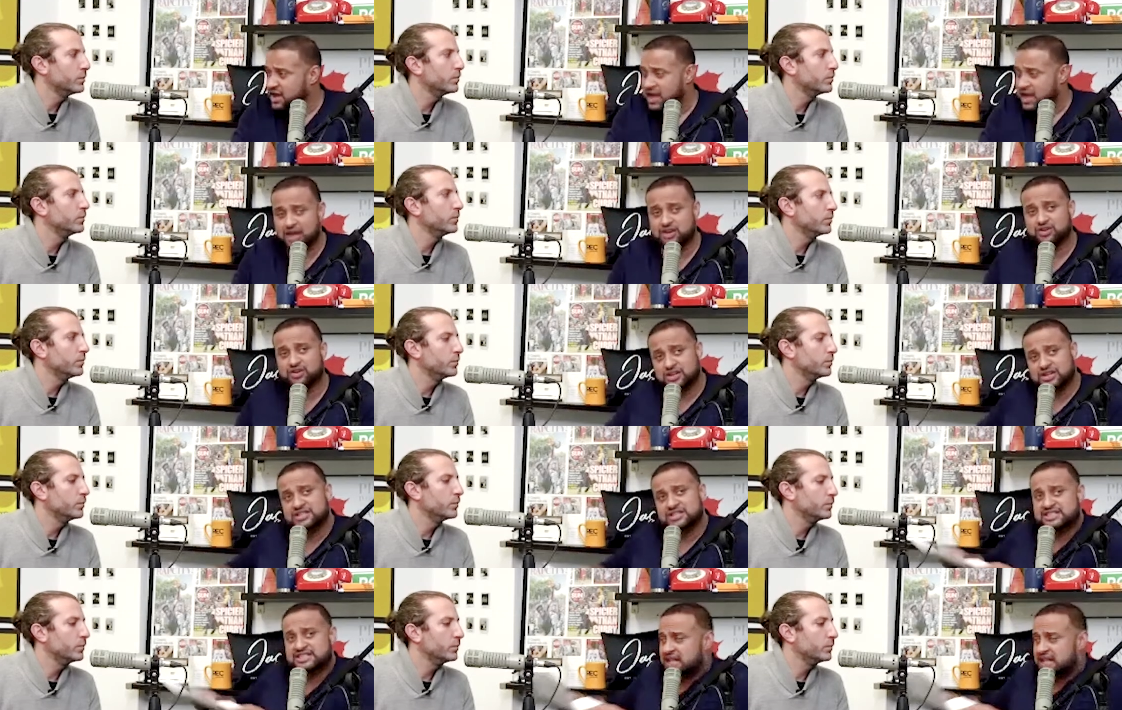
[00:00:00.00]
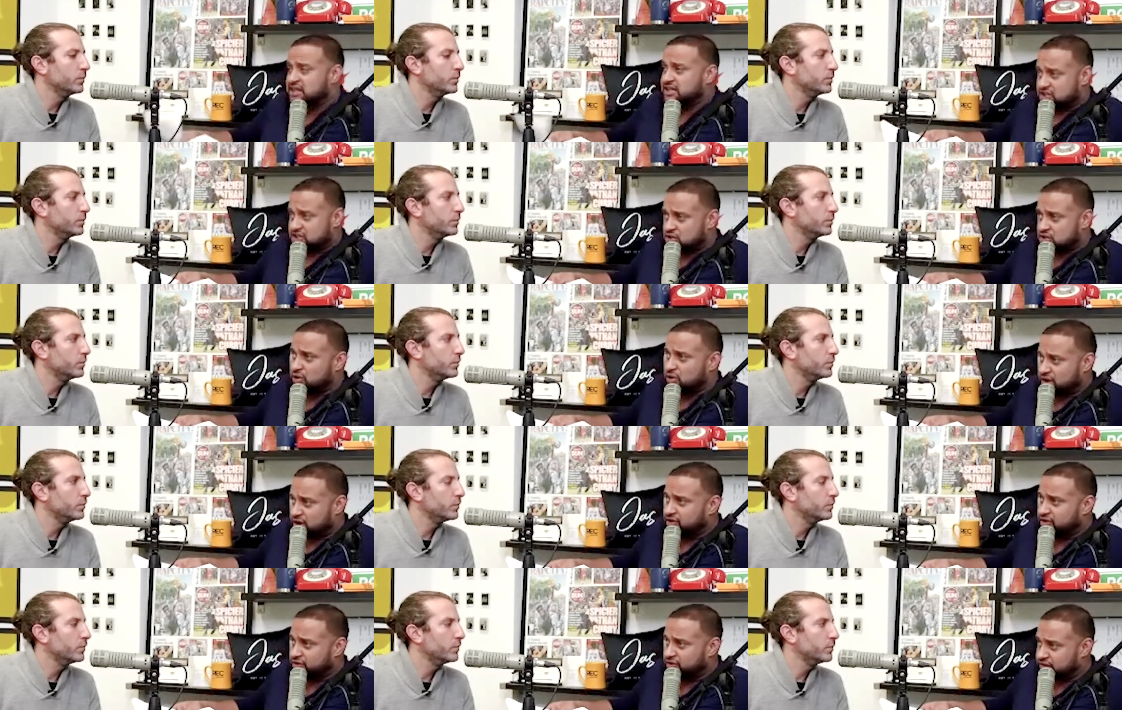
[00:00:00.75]
Speaker 1: and you're going to sell it to
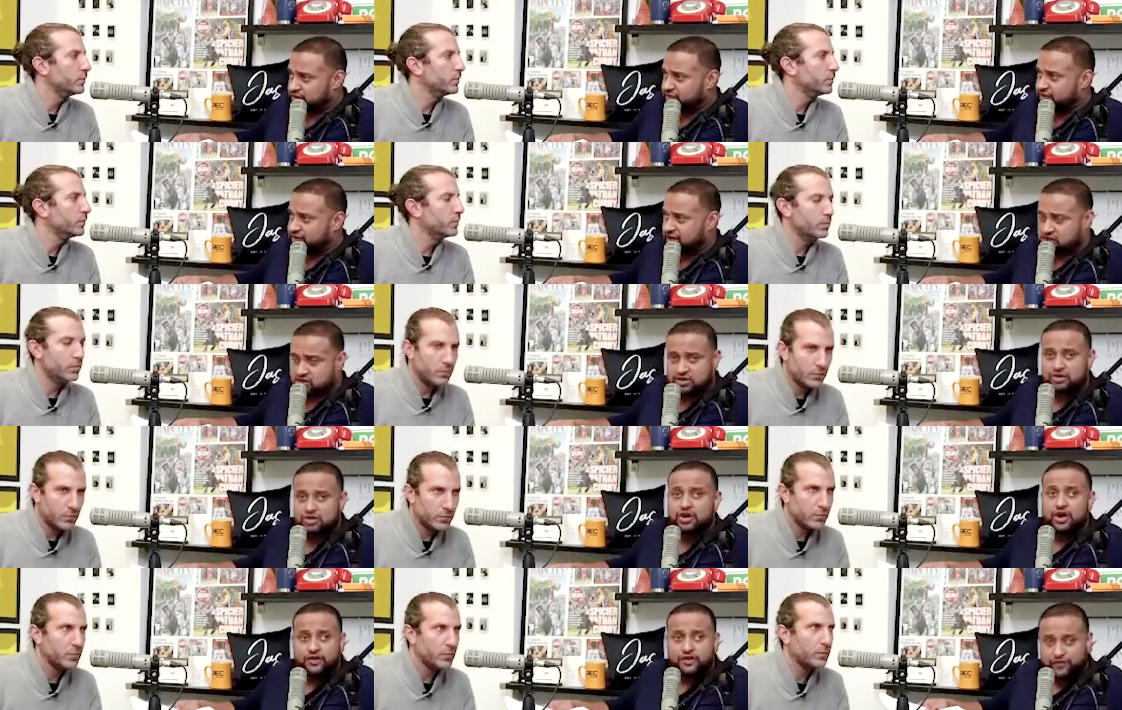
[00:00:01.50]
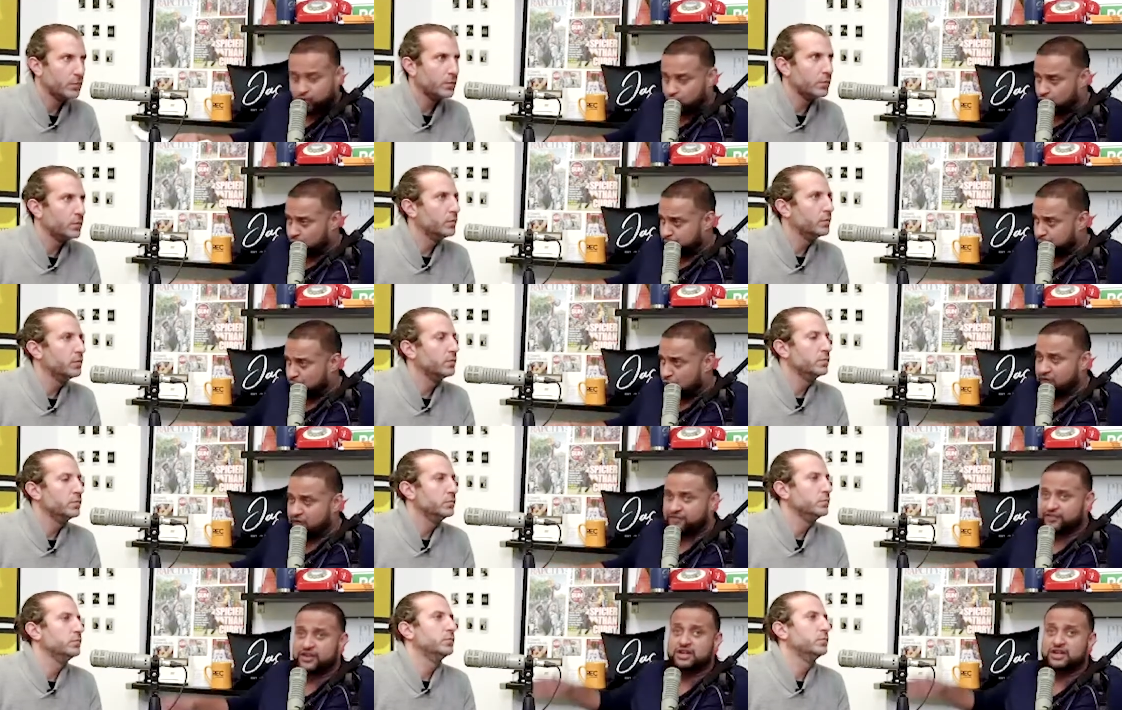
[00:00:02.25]
another investor for
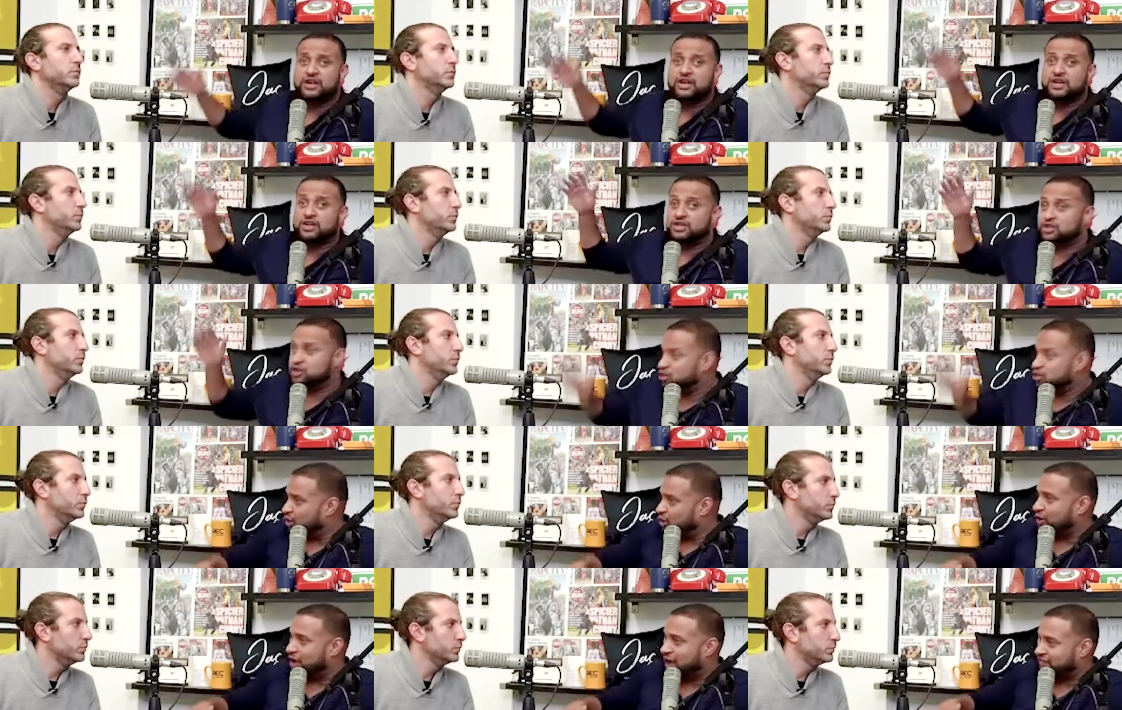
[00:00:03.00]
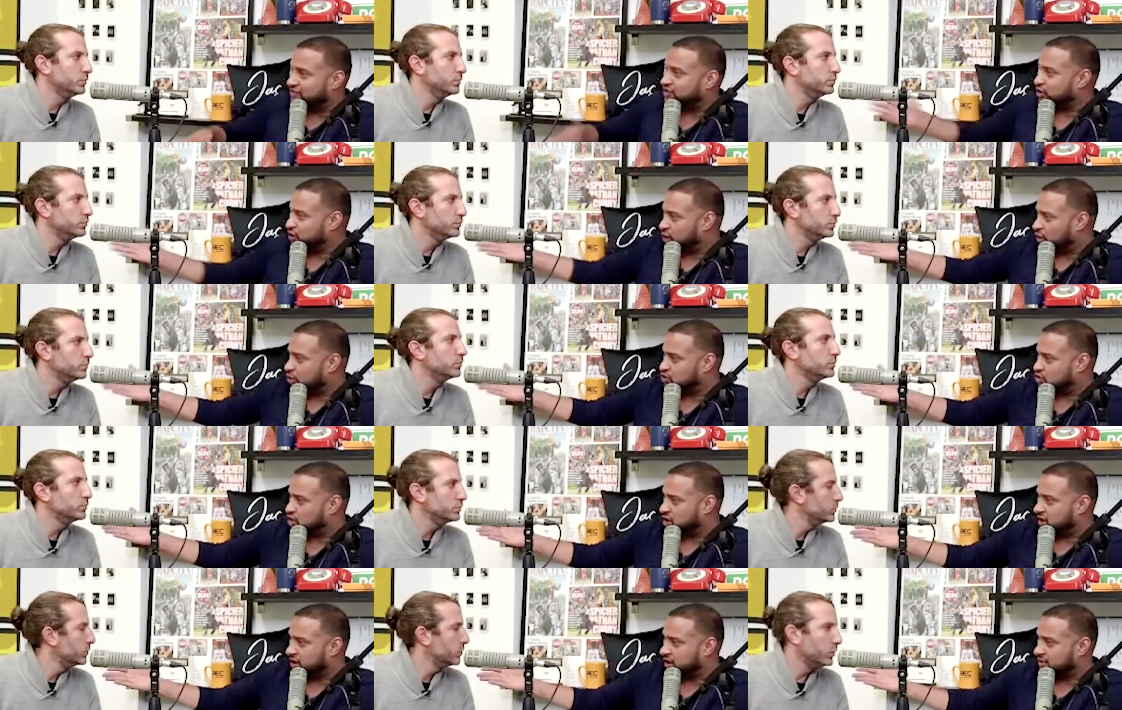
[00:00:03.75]
profit you don't have to close
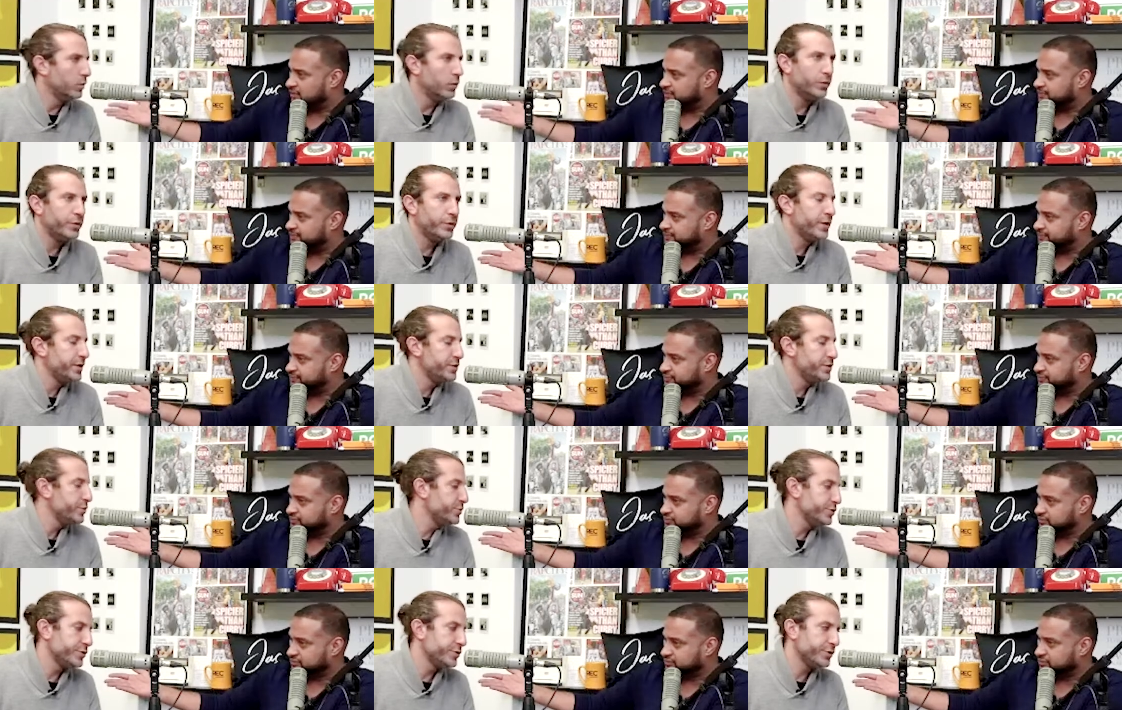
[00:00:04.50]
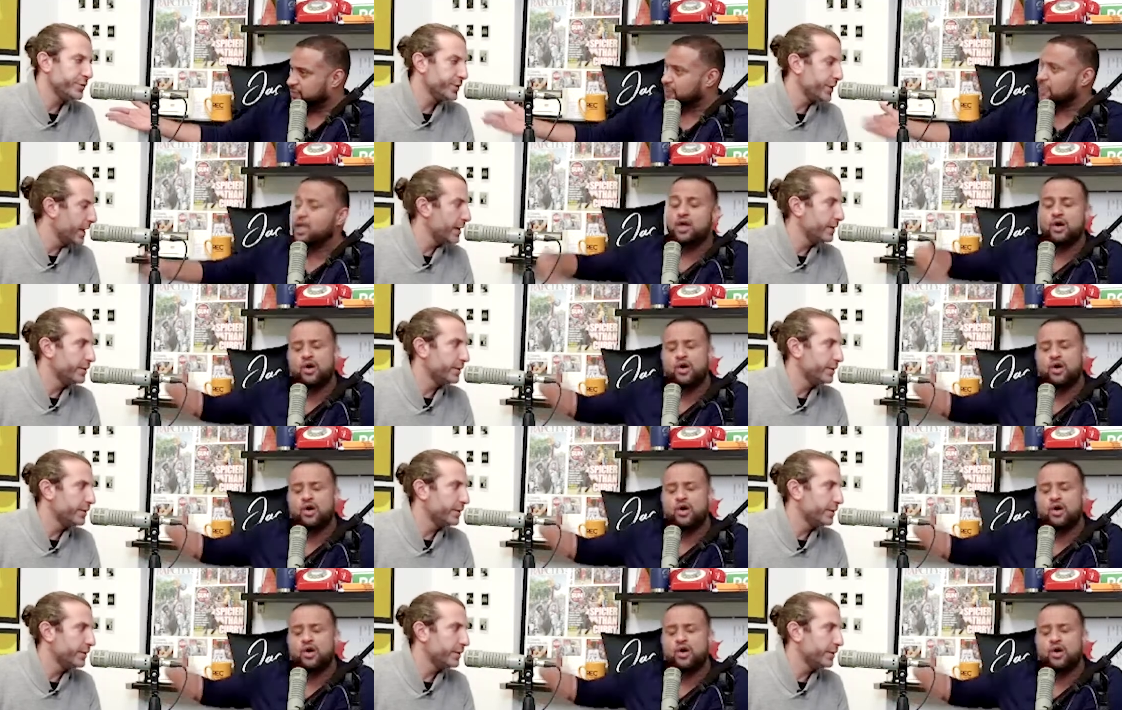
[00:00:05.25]
on it.
Speaker 2: Or an end user, yeah.